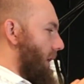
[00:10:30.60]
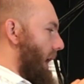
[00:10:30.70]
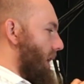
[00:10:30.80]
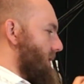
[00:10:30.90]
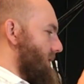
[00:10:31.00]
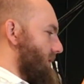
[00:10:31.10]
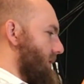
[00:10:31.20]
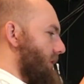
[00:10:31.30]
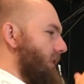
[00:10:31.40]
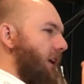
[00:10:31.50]
As
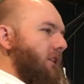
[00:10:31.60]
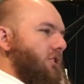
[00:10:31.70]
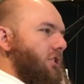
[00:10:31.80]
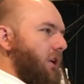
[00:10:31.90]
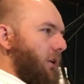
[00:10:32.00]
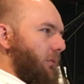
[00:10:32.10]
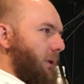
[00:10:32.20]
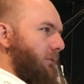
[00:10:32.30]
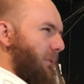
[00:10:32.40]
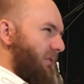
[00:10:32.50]
in nature,
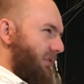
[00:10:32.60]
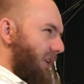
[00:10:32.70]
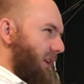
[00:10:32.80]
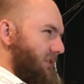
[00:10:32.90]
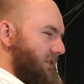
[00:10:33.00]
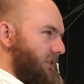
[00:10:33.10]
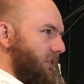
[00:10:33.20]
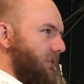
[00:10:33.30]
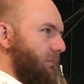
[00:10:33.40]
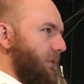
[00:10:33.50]
when we face
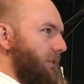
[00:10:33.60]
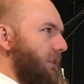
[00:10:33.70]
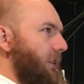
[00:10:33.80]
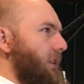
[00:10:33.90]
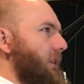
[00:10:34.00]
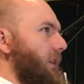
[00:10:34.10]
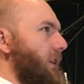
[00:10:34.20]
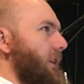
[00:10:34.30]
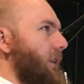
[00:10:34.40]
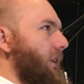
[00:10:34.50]
this
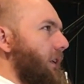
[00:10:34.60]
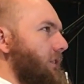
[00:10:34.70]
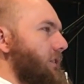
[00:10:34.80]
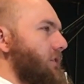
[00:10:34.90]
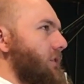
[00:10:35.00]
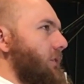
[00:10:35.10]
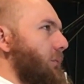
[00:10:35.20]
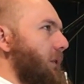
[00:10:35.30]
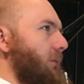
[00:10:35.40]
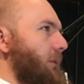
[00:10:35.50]
particular
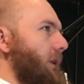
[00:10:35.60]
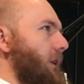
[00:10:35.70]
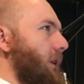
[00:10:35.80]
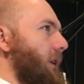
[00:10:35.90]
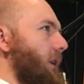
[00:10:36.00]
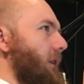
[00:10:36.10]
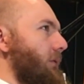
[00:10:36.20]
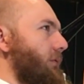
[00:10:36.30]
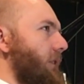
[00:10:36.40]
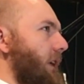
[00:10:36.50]
condition, when we
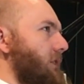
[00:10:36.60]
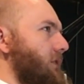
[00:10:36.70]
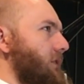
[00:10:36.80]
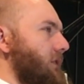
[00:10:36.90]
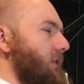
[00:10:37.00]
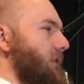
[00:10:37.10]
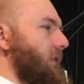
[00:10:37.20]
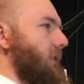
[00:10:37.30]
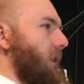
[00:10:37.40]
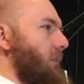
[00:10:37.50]
face
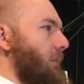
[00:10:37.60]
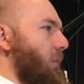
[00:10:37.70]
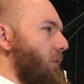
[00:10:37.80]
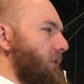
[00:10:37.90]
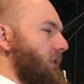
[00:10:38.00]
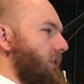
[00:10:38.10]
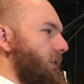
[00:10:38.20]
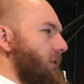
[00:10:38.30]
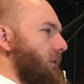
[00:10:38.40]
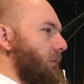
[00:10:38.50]
this
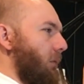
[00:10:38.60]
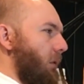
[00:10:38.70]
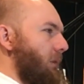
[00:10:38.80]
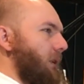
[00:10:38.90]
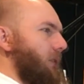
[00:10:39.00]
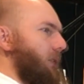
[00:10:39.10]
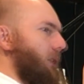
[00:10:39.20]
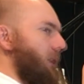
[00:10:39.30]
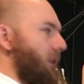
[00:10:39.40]
important moment,